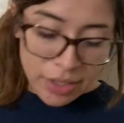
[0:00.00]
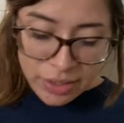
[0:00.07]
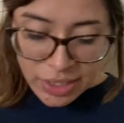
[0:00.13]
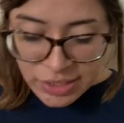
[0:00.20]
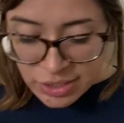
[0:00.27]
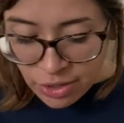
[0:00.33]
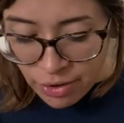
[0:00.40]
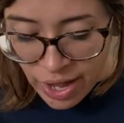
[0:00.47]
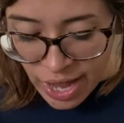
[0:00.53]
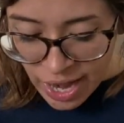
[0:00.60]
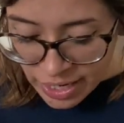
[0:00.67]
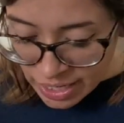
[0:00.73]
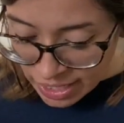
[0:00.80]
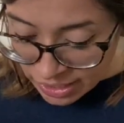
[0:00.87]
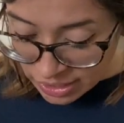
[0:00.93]
Let's go
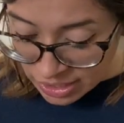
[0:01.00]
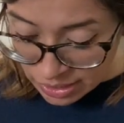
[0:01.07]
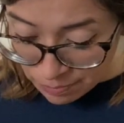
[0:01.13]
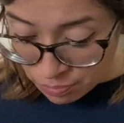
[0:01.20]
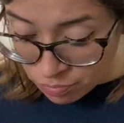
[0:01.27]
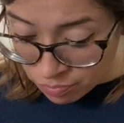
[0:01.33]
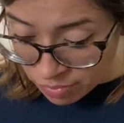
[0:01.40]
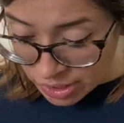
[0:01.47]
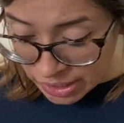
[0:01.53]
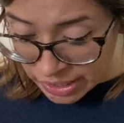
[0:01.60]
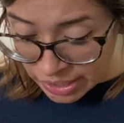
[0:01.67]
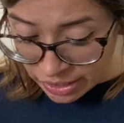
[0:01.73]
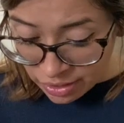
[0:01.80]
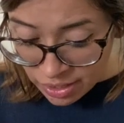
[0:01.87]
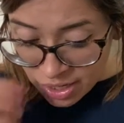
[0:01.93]
ahead and keep
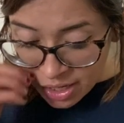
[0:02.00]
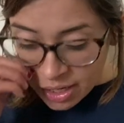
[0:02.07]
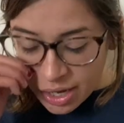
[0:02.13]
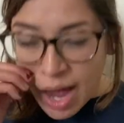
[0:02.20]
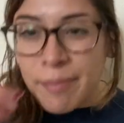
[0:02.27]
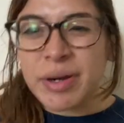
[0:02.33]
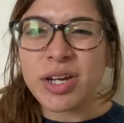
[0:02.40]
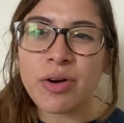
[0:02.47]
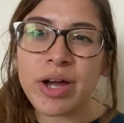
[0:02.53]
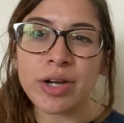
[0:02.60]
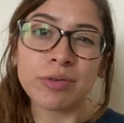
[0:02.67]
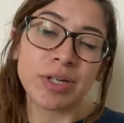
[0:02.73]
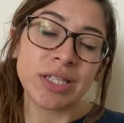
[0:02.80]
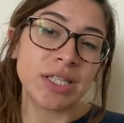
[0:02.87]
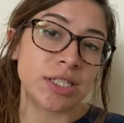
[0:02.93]
reading. I'm gonna go ahead
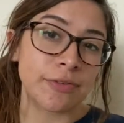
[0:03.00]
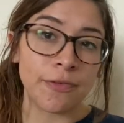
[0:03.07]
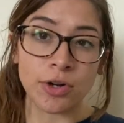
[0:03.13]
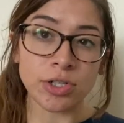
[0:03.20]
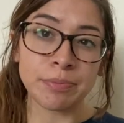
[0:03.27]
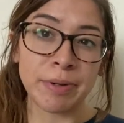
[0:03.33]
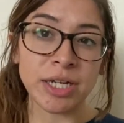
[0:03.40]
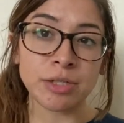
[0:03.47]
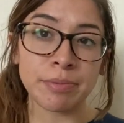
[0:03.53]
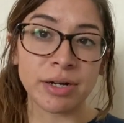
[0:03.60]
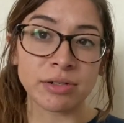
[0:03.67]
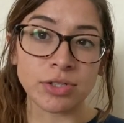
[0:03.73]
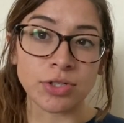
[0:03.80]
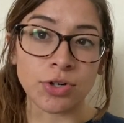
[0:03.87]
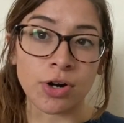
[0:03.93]
and read this first page
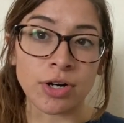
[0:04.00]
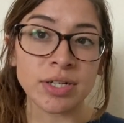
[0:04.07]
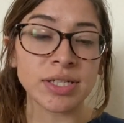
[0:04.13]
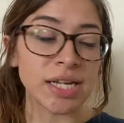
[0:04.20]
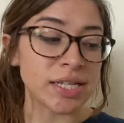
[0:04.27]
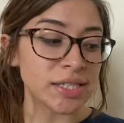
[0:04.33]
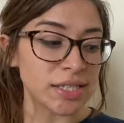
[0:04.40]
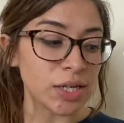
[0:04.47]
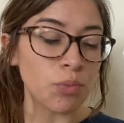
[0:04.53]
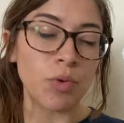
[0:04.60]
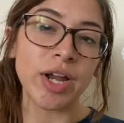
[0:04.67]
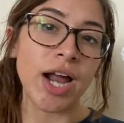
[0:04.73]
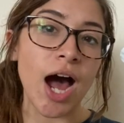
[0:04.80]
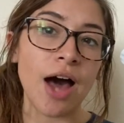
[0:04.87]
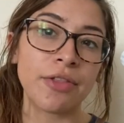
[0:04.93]
about stars and see
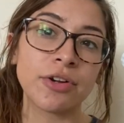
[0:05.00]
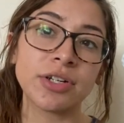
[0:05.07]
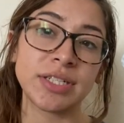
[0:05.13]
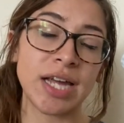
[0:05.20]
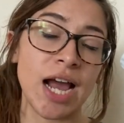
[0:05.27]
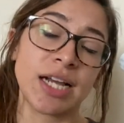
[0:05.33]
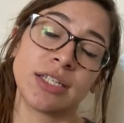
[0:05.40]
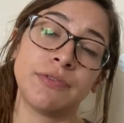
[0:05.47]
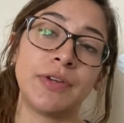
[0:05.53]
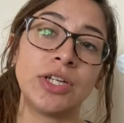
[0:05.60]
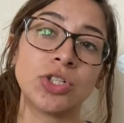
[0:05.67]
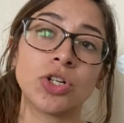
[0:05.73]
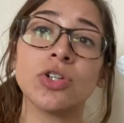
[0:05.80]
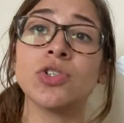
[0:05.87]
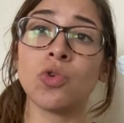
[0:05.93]
what other text
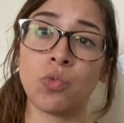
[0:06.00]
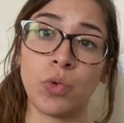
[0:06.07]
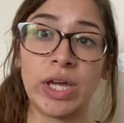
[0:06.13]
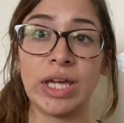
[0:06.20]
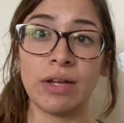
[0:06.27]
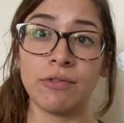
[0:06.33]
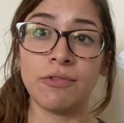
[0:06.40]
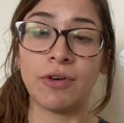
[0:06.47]
features we can